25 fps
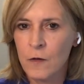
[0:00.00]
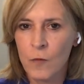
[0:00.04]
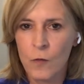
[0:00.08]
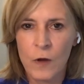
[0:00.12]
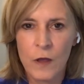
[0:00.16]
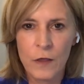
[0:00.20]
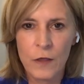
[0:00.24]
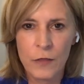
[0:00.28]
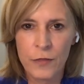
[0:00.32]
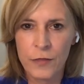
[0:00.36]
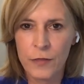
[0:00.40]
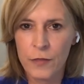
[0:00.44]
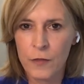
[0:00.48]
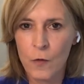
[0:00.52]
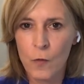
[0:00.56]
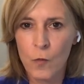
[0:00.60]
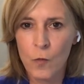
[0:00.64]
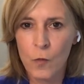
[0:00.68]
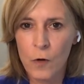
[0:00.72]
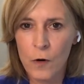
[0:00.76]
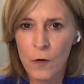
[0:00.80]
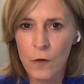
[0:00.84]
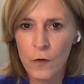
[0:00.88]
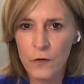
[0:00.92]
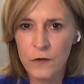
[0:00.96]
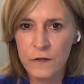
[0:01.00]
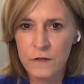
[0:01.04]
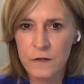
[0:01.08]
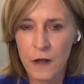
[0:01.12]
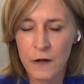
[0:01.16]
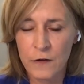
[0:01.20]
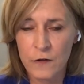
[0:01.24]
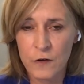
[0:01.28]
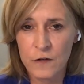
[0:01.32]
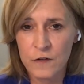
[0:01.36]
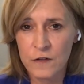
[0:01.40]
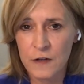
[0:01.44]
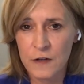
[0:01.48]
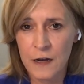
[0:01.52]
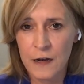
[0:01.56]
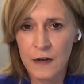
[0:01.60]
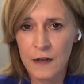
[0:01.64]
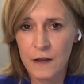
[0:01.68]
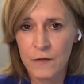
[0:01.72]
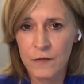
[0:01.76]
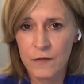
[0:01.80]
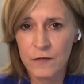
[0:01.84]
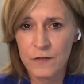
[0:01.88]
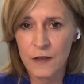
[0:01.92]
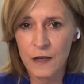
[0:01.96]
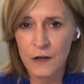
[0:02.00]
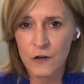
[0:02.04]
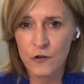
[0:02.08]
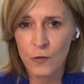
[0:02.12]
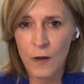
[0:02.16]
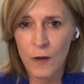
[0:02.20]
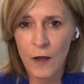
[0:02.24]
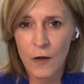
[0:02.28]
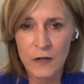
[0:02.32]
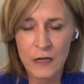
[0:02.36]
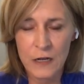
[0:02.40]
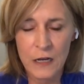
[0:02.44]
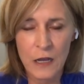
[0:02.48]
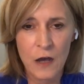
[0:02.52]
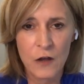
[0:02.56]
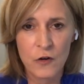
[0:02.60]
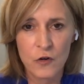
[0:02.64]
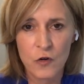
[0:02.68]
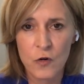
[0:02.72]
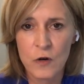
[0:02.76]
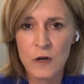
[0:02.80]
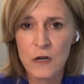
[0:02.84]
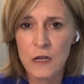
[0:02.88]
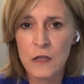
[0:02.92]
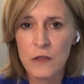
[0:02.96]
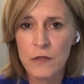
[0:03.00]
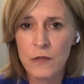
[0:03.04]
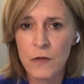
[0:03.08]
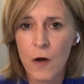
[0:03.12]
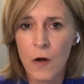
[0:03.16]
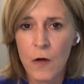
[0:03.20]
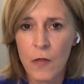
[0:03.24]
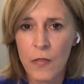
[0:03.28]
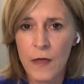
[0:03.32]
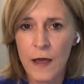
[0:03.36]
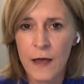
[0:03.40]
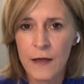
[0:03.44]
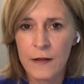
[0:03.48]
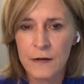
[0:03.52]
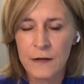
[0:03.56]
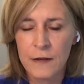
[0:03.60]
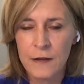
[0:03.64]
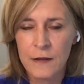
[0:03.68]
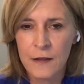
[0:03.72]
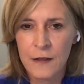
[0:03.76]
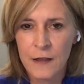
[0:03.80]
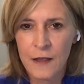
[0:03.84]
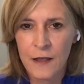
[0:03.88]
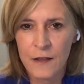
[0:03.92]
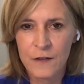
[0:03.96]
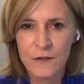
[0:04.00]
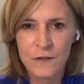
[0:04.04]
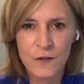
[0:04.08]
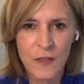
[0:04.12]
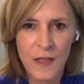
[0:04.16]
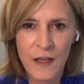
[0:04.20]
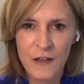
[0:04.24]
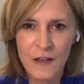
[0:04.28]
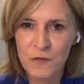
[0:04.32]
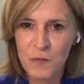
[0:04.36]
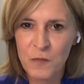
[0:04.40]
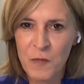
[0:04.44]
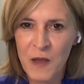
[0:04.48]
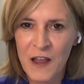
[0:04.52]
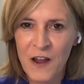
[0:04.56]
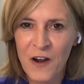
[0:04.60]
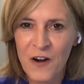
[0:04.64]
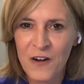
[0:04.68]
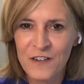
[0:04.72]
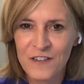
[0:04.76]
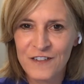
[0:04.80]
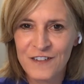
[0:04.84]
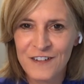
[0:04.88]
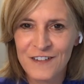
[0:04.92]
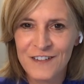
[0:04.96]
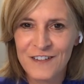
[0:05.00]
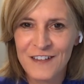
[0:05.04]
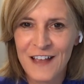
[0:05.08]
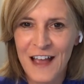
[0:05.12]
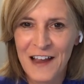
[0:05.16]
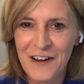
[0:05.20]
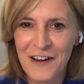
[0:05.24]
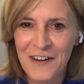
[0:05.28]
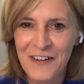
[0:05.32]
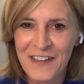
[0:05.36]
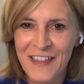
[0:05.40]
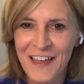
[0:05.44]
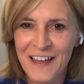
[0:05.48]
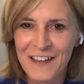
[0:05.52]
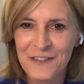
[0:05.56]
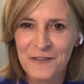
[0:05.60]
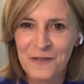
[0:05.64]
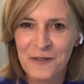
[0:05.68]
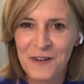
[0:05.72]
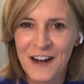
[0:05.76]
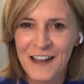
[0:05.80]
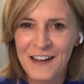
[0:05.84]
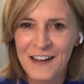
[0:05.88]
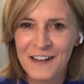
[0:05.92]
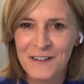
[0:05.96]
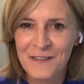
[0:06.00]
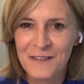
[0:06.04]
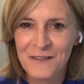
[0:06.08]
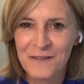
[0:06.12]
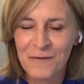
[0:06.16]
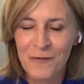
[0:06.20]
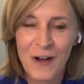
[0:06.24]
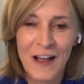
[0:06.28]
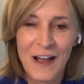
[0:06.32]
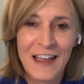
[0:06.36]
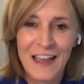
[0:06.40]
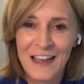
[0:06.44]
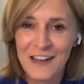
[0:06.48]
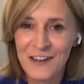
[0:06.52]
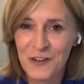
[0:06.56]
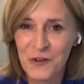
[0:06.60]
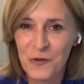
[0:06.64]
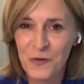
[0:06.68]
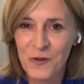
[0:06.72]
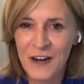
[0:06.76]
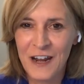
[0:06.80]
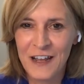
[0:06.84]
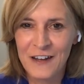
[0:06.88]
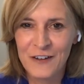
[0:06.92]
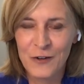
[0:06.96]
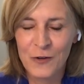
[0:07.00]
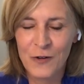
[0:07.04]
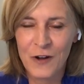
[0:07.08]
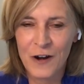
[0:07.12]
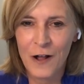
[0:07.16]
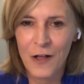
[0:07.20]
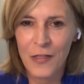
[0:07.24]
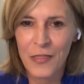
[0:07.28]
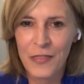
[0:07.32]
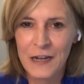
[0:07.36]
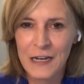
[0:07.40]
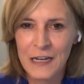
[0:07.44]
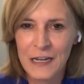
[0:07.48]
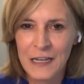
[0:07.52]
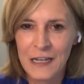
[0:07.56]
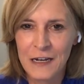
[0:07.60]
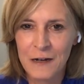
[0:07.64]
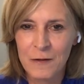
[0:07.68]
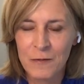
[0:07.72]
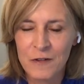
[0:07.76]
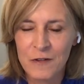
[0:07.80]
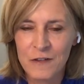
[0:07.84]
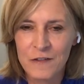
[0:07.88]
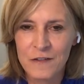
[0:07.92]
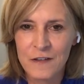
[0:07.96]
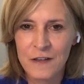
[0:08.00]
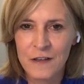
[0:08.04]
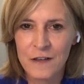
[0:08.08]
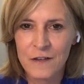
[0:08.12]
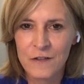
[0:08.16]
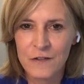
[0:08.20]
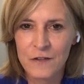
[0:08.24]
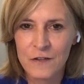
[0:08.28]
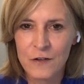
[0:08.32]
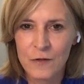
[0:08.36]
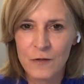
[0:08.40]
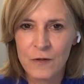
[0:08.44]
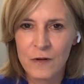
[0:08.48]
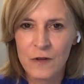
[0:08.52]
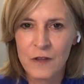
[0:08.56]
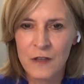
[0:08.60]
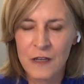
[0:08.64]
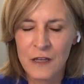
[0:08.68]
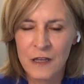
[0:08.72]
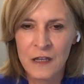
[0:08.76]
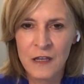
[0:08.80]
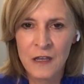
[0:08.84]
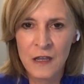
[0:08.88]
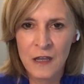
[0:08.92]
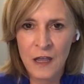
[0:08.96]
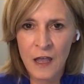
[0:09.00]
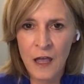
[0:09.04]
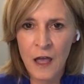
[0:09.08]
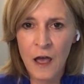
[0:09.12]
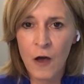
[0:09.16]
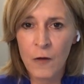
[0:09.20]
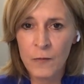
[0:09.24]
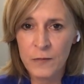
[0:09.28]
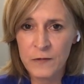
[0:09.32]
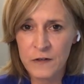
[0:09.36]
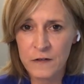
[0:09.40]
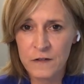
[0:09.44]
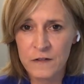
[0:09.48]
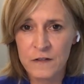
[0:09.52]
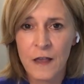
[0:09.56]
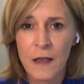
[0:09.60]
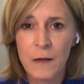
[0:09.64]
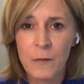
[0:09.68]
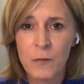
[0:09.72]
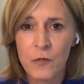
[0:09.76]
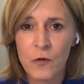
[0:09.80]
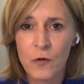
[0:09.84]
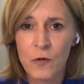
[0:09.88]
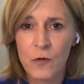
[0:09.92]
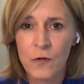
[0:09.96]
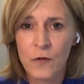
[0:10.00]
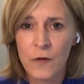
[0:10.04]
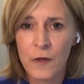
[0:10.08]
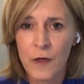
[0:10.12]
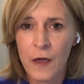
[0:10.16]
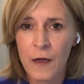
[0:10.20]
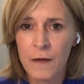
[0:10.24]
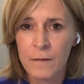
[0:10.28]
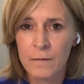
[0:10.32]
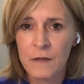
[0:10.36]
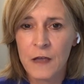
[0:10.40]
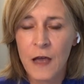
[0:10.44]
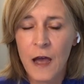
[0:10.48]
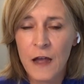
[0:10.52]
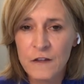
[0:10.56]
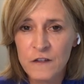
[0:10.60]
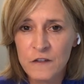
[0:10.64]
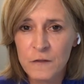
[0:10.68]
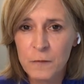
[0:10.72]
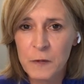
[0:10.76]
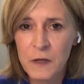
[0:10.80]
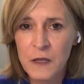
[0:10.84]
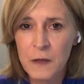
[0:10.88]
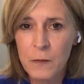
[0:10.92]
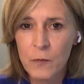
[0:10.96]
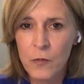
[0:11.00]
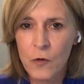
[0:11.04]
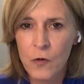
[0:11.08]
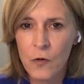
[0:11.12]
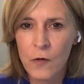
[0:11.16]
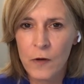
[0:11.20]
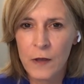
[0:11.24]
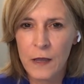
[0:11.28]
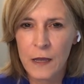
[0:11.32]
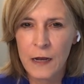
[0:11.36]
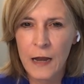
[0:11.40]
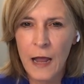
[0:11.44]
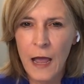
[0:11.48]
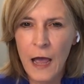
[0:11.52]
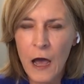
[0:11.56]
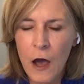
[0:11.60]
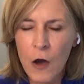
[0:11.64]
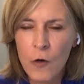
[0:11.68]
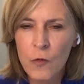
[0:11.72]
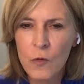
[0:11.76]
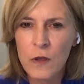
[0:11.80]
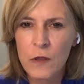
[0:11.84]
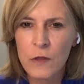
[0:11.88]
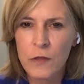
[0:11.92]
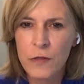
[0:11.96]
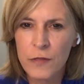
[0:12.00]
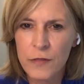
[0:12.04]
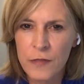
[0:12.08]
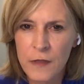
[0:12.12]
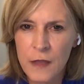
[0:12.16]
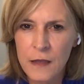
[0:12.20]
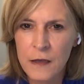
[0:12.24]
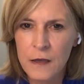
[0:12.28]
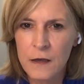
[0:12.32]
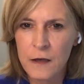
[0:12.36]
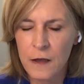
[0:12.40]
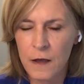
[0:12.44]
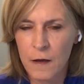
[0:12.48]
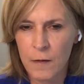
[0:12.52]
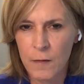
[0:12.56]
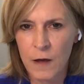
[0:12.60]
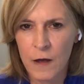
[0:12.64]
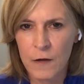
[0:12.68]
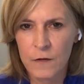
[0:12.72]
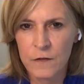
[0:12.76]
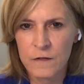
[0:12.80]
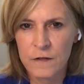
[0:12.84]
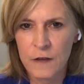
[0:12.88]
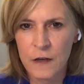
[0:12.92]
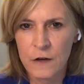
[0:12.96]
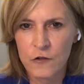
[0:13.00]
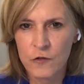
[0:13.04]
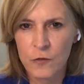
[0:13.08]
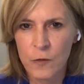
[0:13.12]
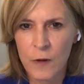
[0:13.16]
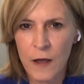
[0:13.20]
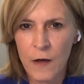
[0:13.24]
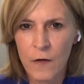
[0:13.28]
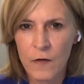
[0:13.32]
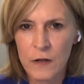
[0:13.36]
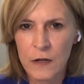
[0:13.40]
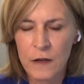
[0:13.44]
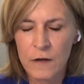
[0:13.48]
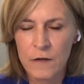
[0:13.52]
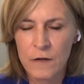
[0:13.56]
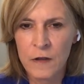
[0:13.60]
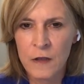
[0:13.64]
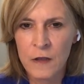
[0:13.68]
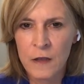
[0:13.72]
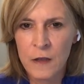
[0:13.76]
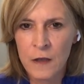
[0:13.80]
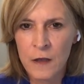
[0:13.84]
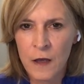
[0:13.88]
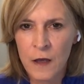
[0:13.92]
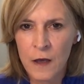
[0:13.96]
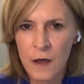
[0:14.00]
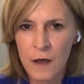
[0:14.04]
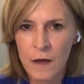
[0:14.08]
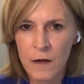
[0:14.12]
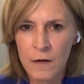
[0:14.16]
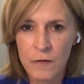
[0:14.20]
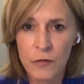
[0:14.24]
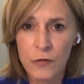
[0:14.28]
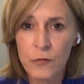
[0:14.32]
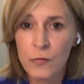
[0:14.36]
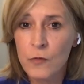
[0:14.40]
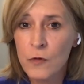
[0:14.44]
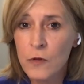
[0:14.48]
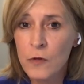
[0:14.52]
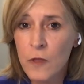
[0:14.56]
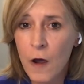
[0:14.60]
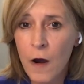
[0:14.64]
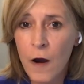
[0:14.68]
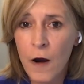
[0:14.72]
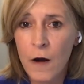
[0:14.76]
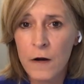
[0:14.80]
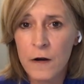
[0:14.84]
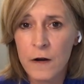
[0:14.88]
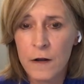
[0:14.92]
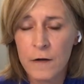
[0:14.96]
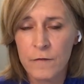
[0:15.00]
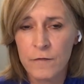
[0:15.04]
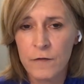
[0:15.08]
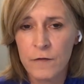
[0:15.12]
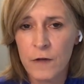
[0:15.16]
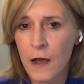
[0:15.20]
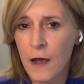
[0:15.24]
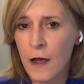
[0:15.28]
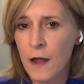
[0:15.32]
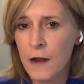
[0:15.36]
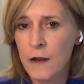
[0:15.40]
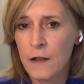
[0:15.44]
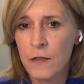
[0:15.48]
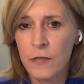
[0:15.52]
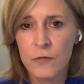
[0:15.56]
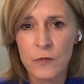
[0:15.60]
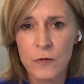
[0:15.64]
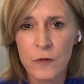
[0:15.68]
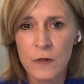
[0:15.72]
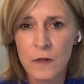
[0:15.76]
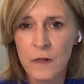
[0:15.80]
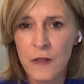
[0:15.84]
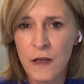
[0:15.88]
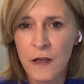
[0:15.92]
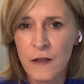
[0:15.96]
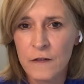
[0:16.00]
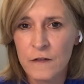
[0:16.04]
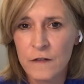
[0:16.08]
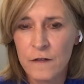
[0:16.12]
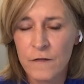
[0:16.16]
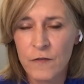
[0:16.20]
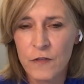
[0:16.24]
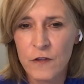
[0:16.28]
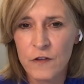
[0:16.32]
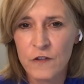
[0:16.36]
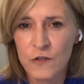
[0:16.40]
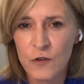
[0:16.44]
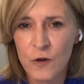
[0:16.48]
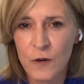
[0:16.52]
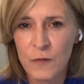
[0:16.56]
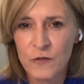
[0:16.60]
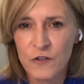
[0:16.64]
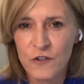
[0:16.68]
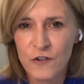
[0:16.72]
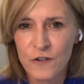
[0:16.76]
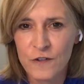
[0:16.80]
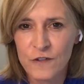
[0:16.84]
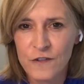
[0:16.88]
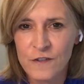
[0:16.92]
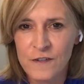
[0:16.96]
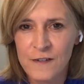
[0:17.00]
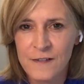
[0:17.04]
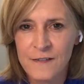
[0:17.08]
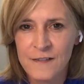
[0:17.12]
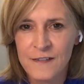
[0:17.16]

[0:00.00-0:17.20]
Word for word: with the world's understanding of sexuality underneath all that. And so, that's my heart's desire. That's what I do, why I do what I do at Authentic authentic intimacy is to really help disciple um, God's people and how we think about sexuality uh, through the heart of God and through the lens of the scriptures.